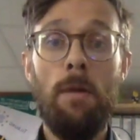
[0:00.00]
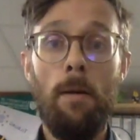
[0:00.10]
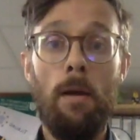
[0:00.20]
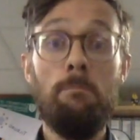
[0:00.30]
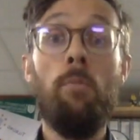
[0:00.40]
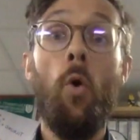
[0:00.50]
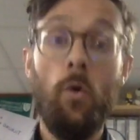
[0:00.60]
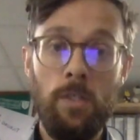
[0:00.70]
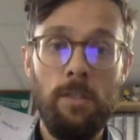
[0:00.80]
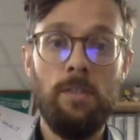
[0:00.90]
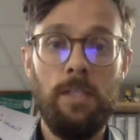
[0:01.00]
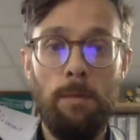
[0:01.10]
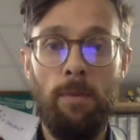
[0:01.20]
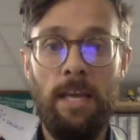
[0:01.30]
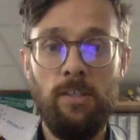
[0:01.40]
importance that they
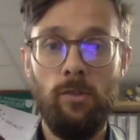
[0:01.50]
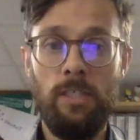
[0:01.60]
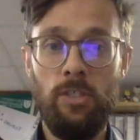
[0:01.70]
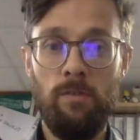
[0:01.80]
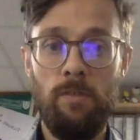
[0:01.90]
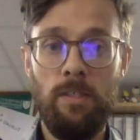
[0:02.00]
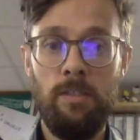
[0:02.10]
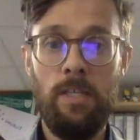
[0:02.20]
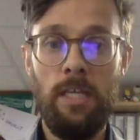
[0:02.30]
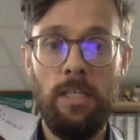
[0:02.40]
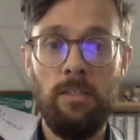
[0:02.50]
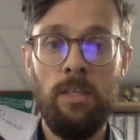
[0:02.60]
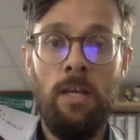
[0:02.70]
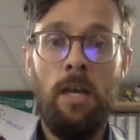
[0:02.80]
place on each of these things.